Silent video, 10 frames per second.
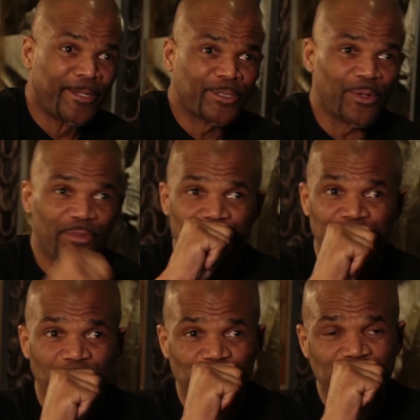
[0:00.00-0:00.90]
So the
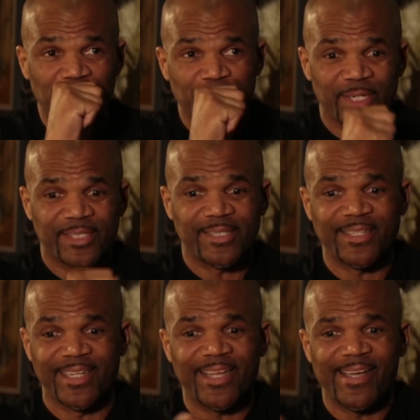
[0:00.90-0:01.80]
music was
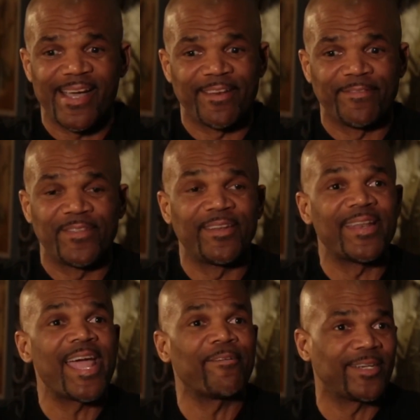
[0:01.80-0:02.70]
the kind of the
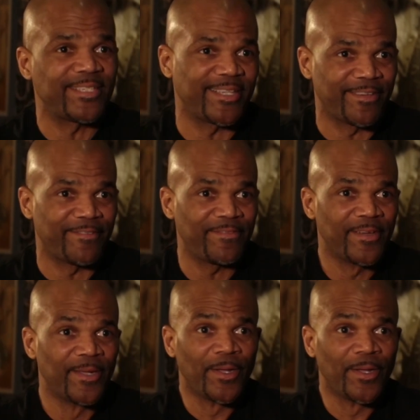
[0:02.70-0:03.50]
narrative